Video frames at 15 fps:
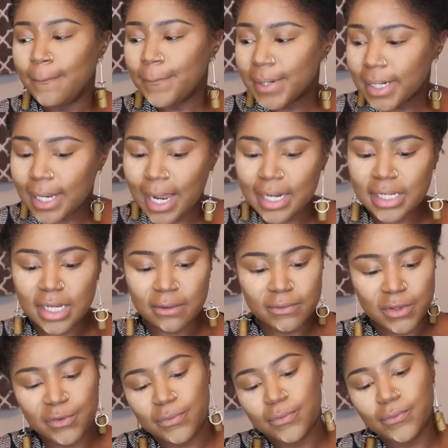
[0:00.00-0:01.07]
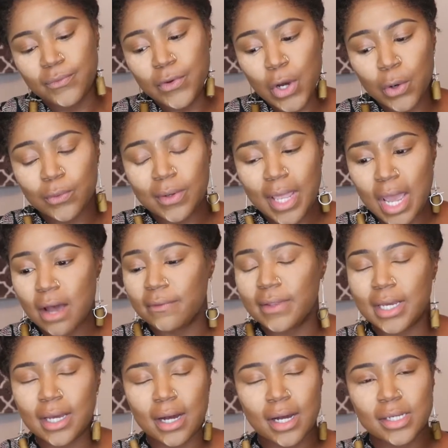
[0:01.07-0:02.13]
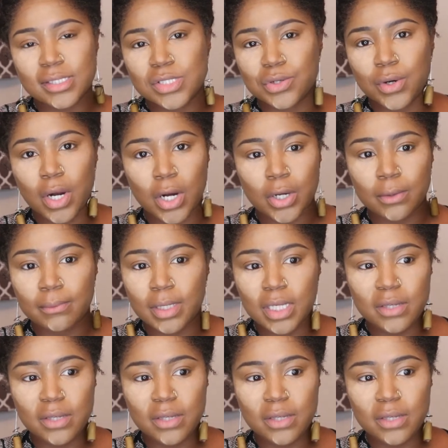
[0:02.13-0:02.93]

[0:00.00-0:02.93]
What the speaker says: But I definitely know now that God still heard me.